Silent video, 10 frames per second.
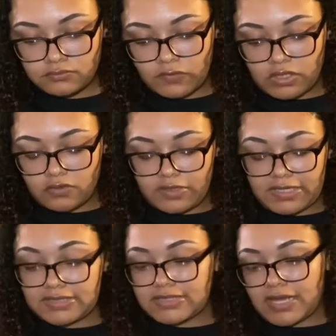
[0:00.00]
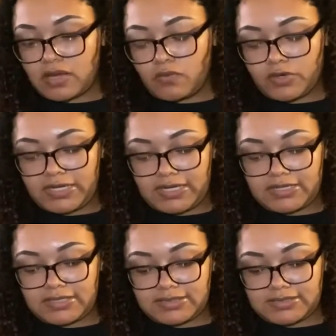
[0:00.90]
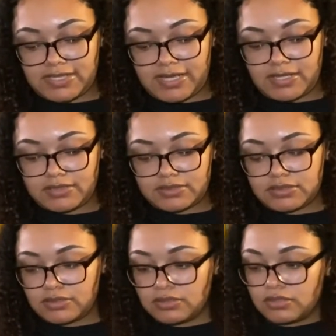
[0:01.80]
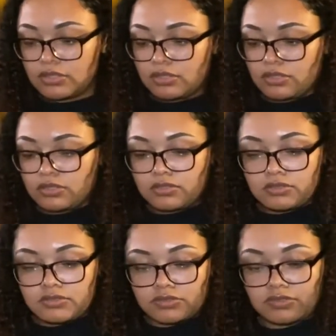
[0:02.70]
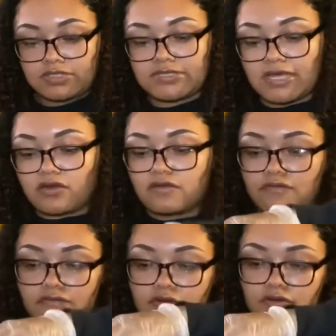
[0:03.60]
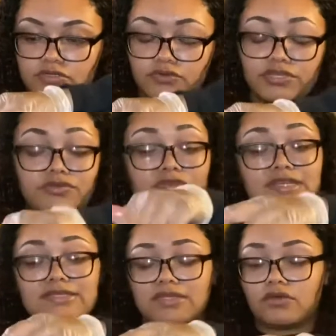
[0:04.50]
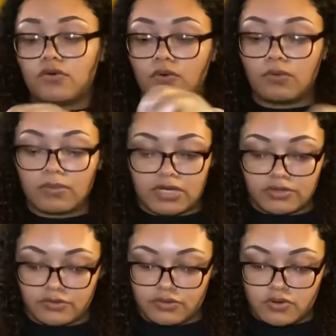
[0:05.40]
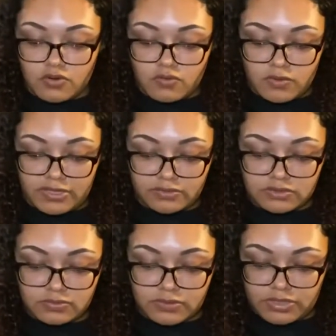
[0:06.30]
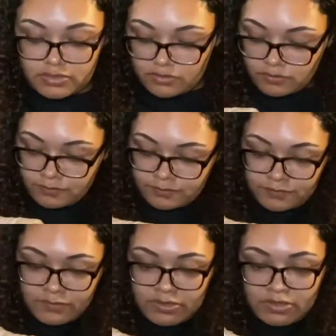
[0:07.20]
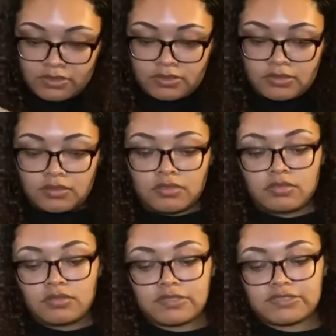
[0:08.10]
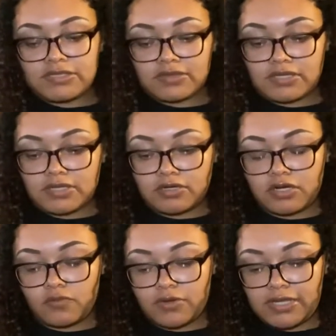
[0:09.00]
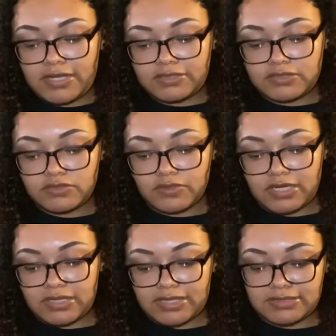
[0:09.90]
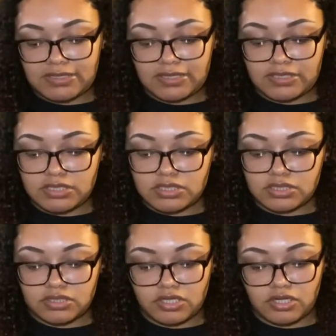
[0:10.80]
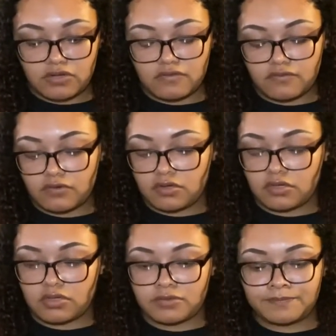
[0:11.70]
Okay, it's at 180 exact. So let's add our fragrance oil, and they said the whole bottle, the whole 1 ounce bottle. Let's get that in there. And what I like to do, I like to at least stir for